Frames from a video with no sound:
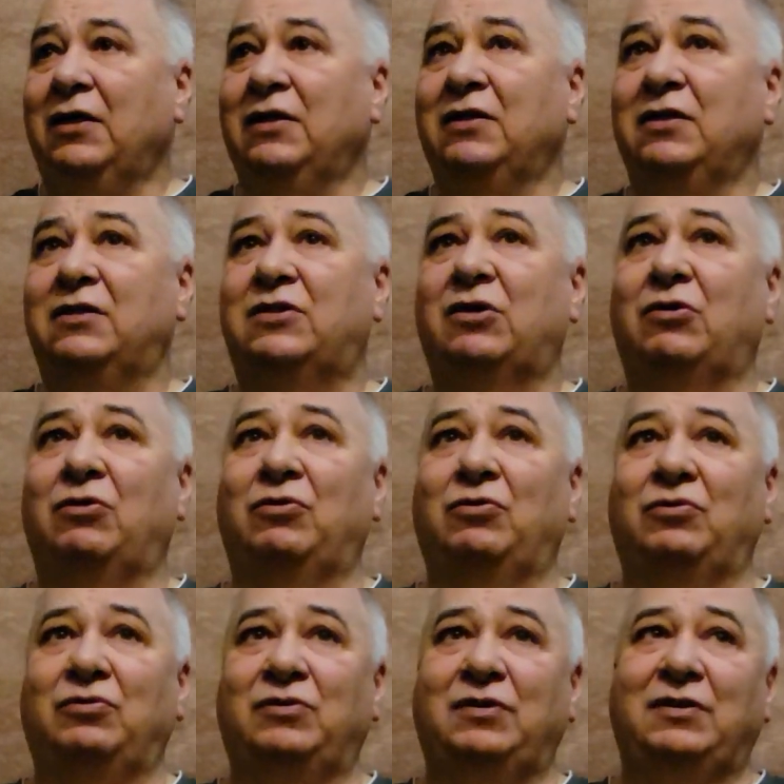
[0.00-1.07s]

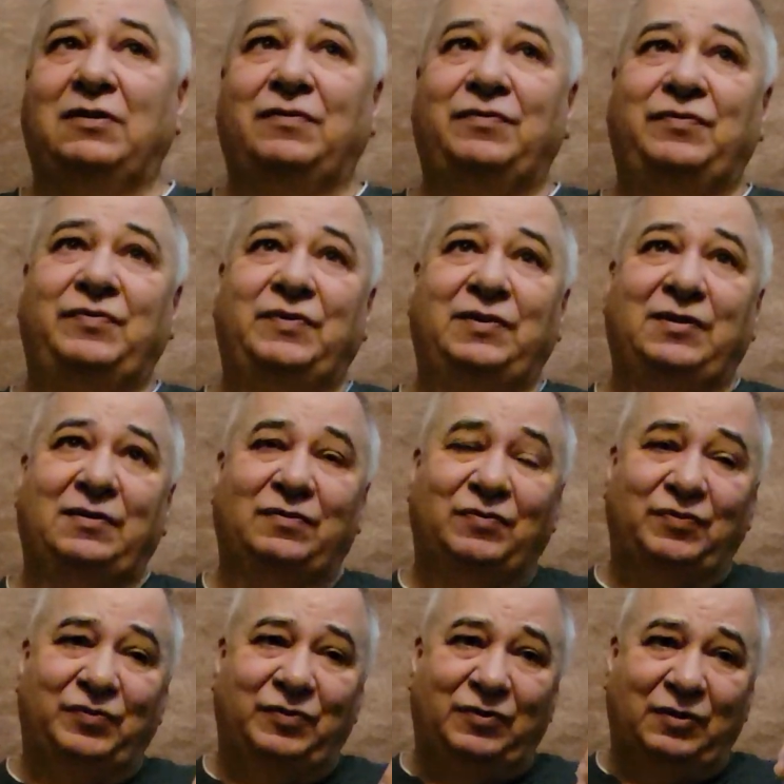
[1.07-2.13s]
So
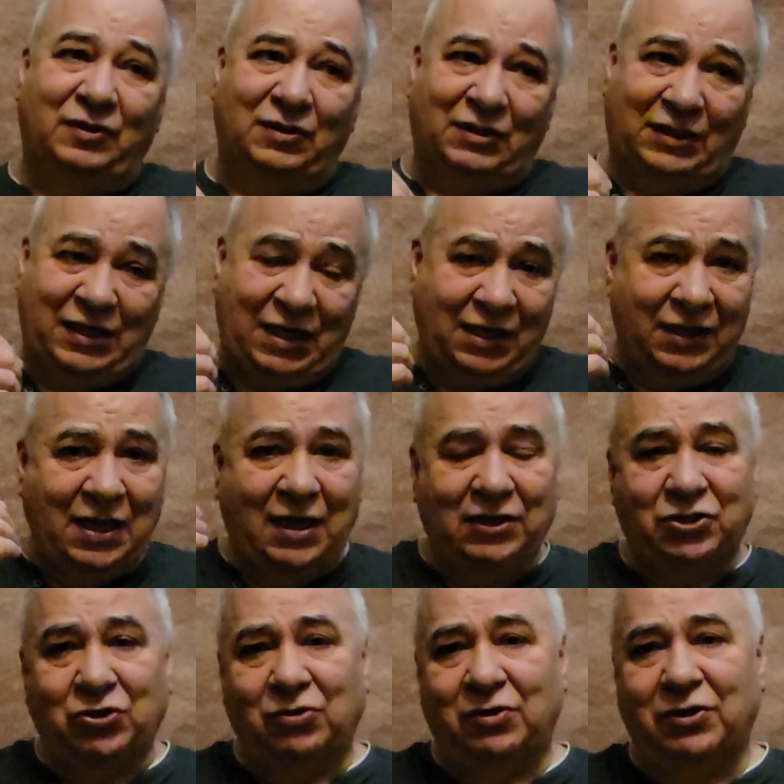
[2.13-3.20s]
seeing that
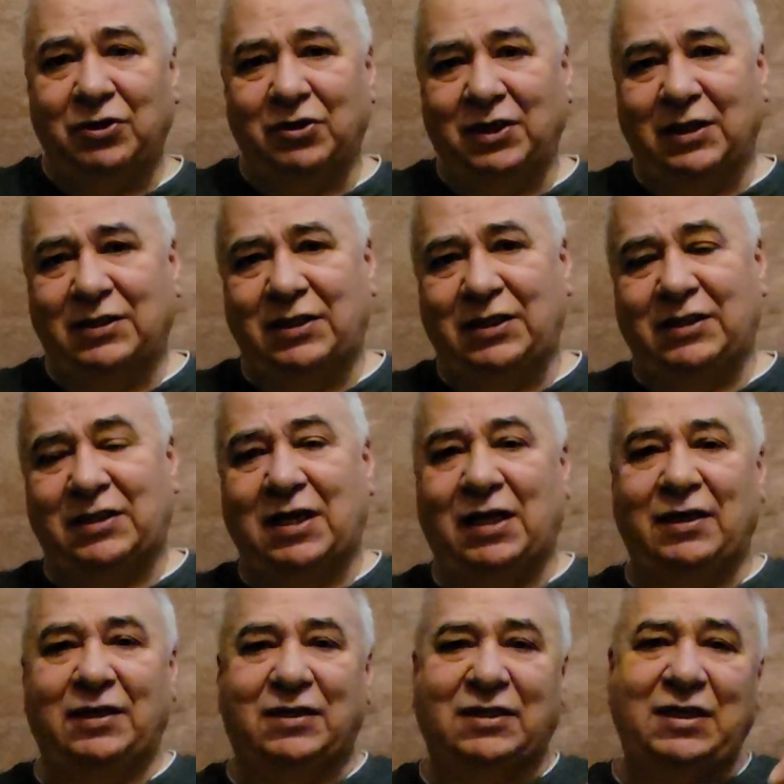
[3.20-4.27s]
Joel Ulysses
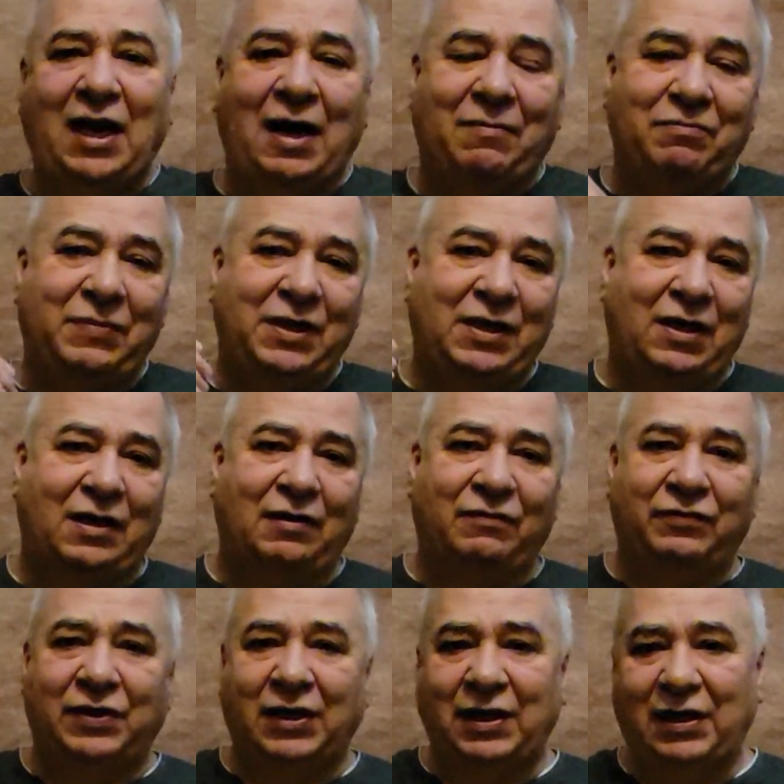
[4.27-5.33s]
kind of snapped me out
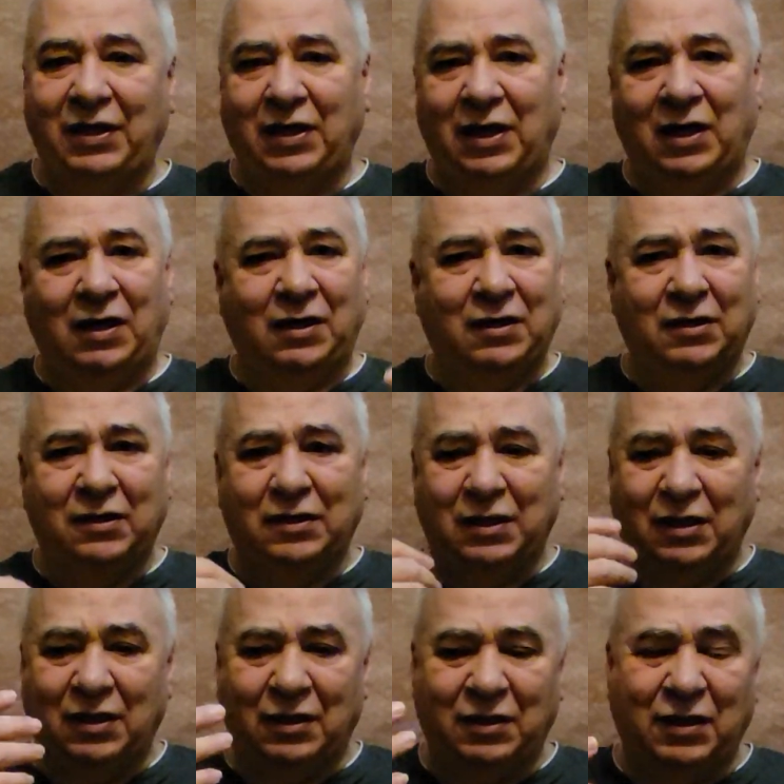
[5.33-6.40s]
of the
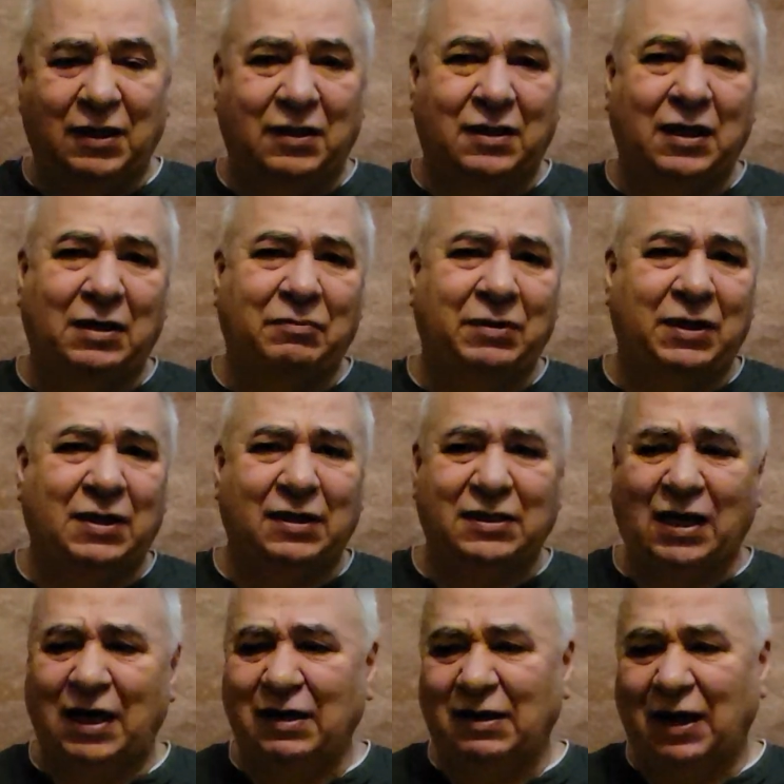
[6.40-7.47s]
thing, because
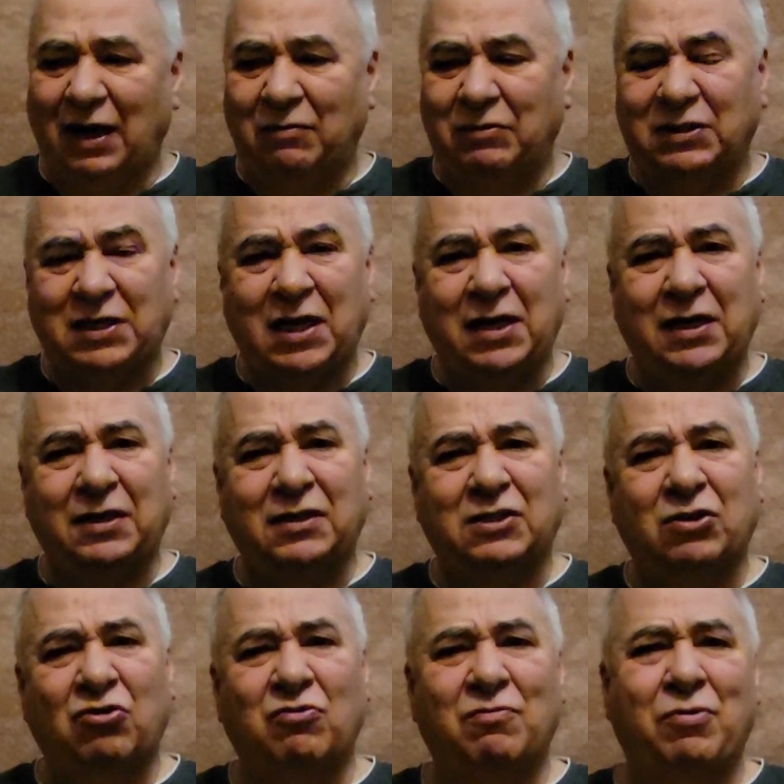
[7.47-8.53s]
I was getting
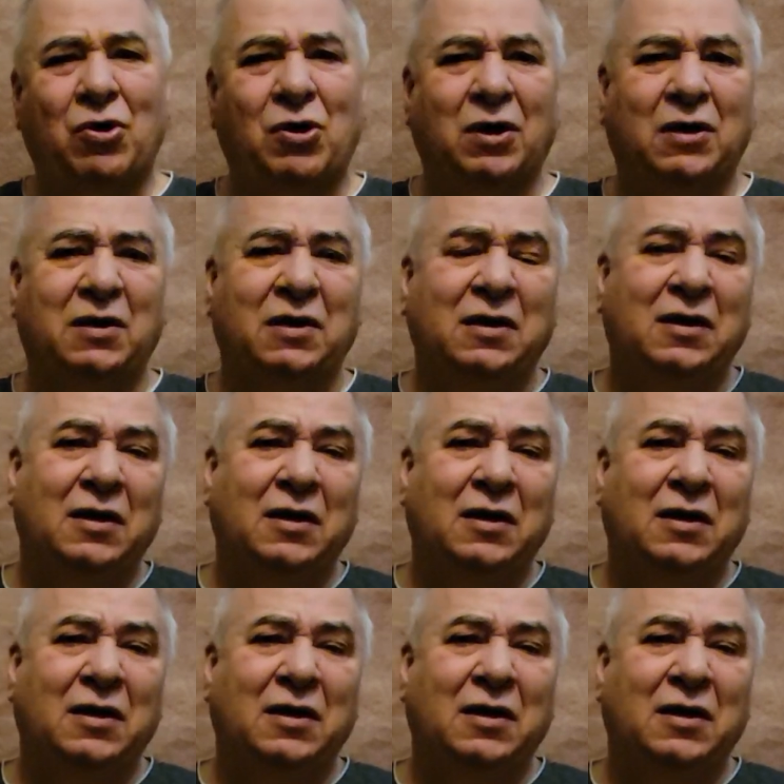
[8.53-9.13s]
so bored